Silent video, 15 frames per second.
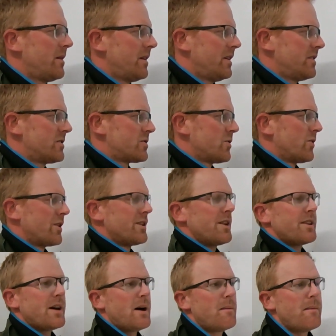ensuring
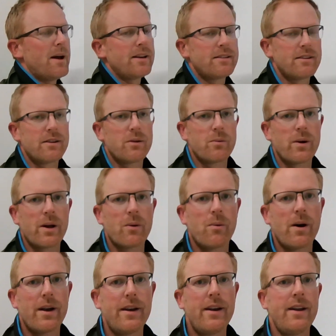that they are mated in week
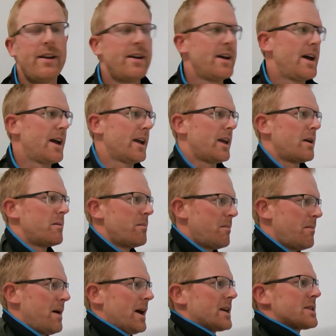1 and get
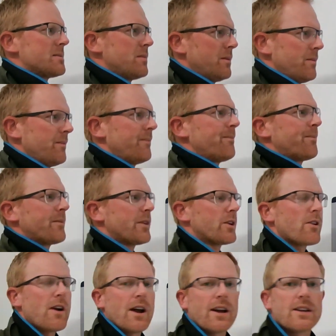maximum
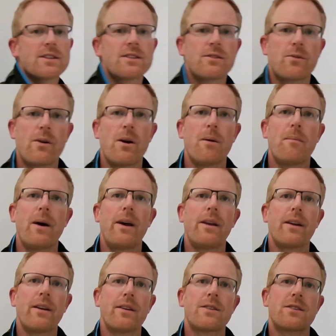cracks throughout
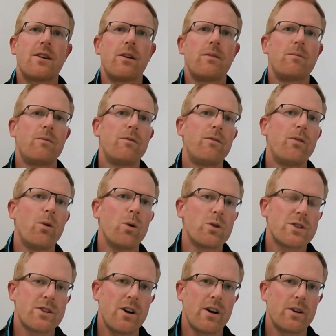mating. So 4
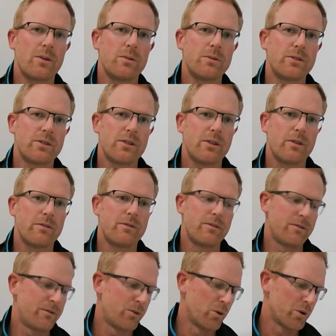cycles of
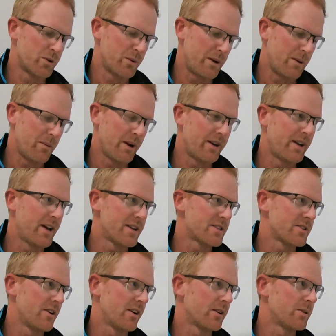4 21-day
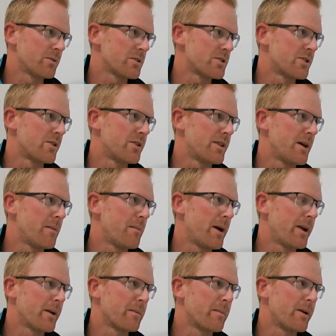cycles during that
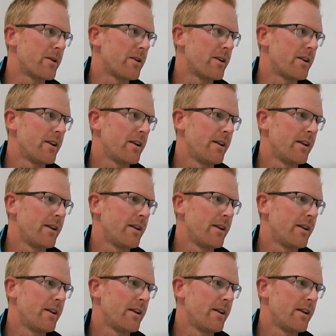mating period.